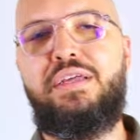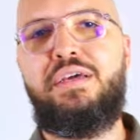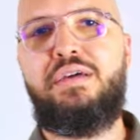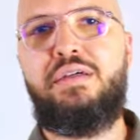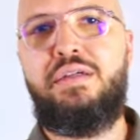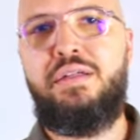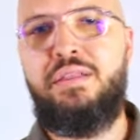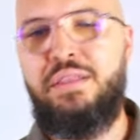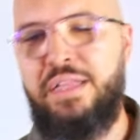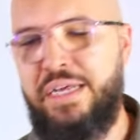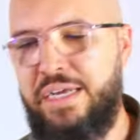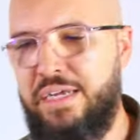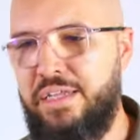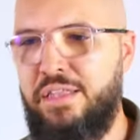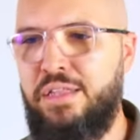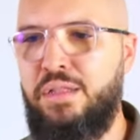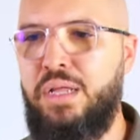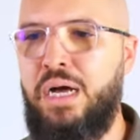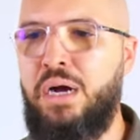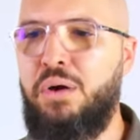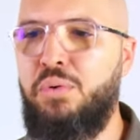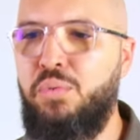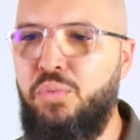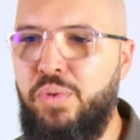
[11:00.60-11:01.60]
a, like a,
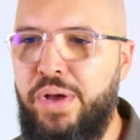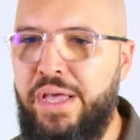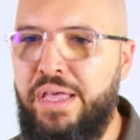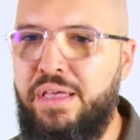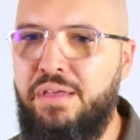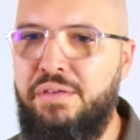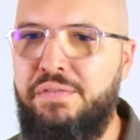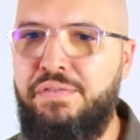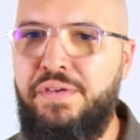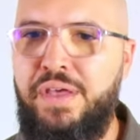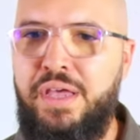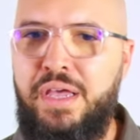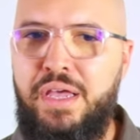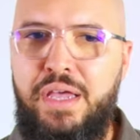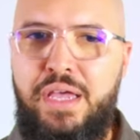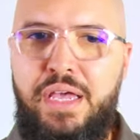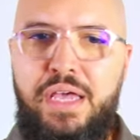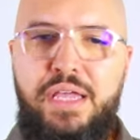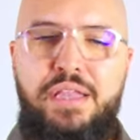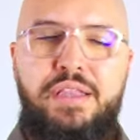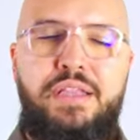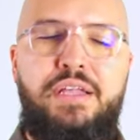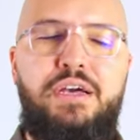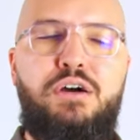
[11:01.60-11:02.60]
a wave
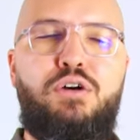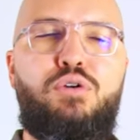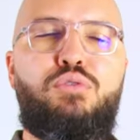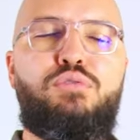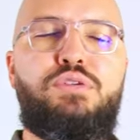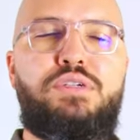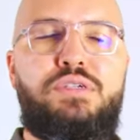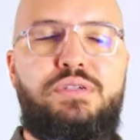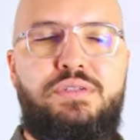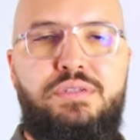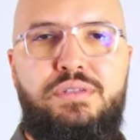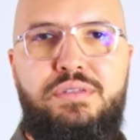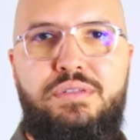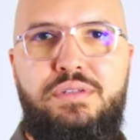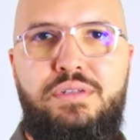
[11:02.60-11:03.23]
in the ocean.